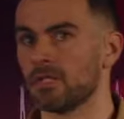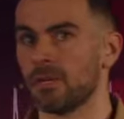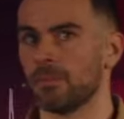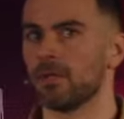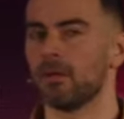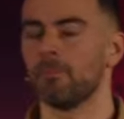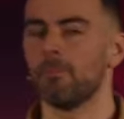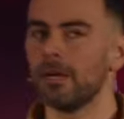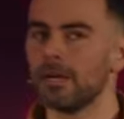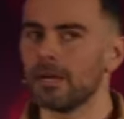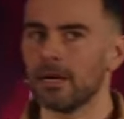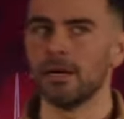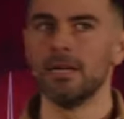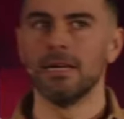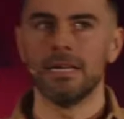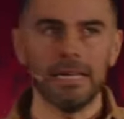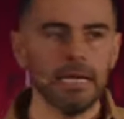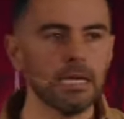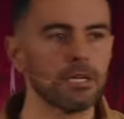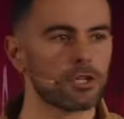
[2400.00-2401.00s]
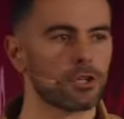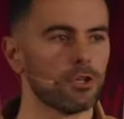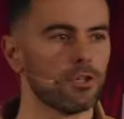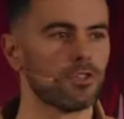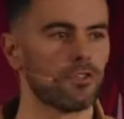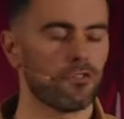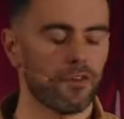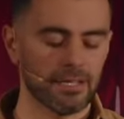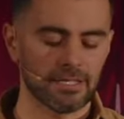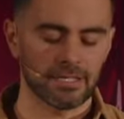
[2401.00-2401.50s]
some of the bigger
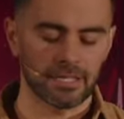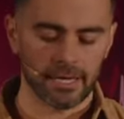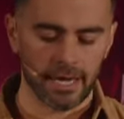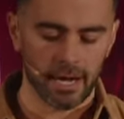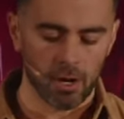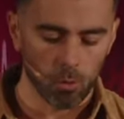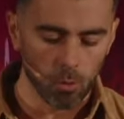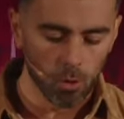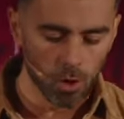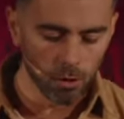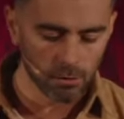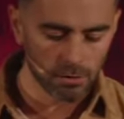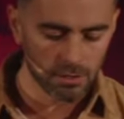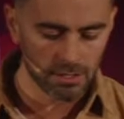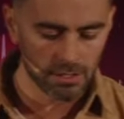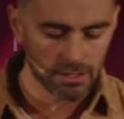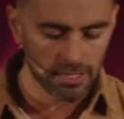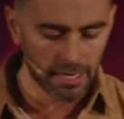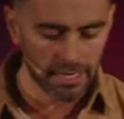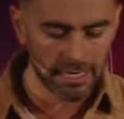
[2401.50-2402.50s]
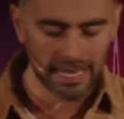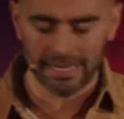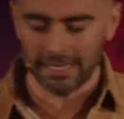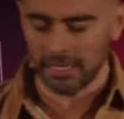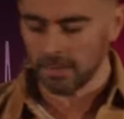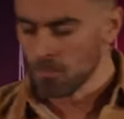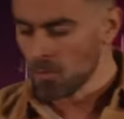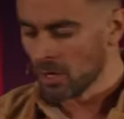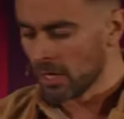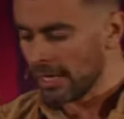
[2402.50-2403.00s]
issues facing our world today.
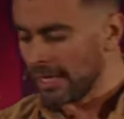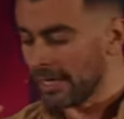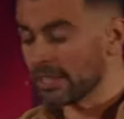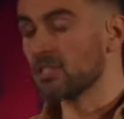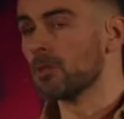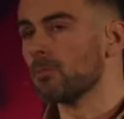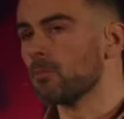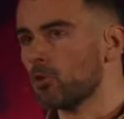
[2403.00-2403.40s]
And he had some